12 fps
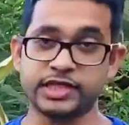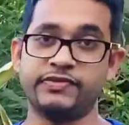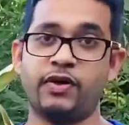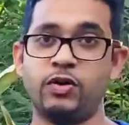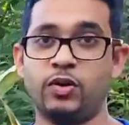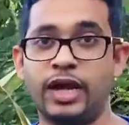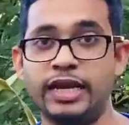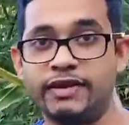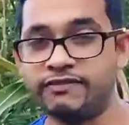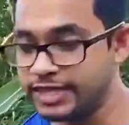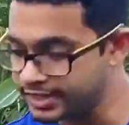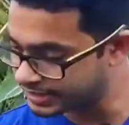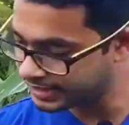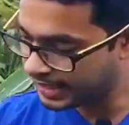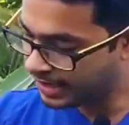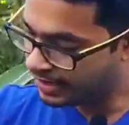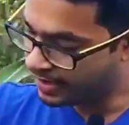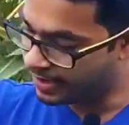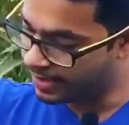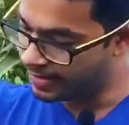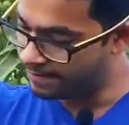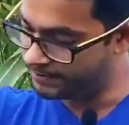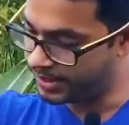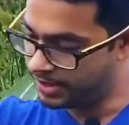of how long I left it.
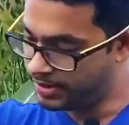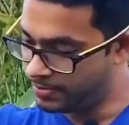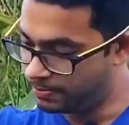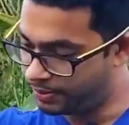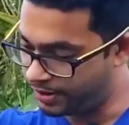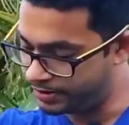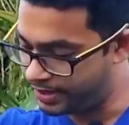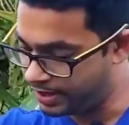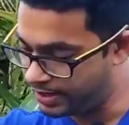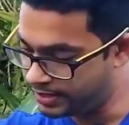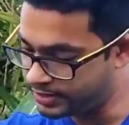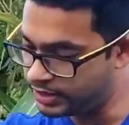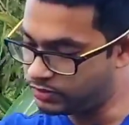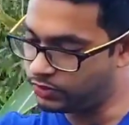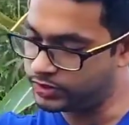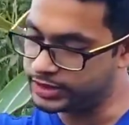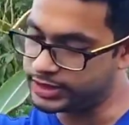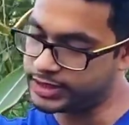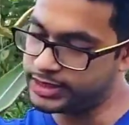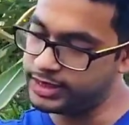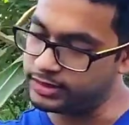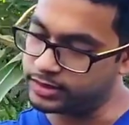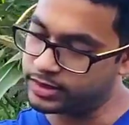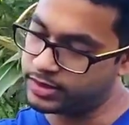But there is the corn
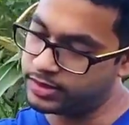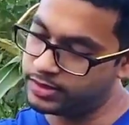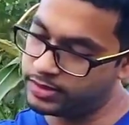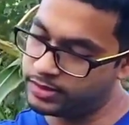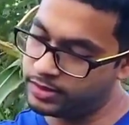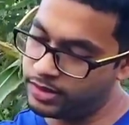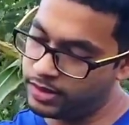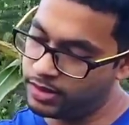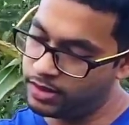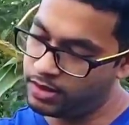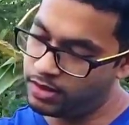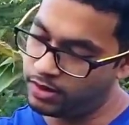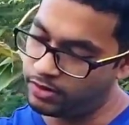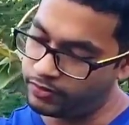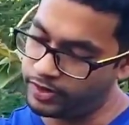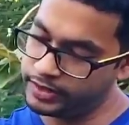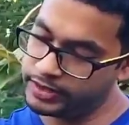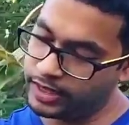silk, all right?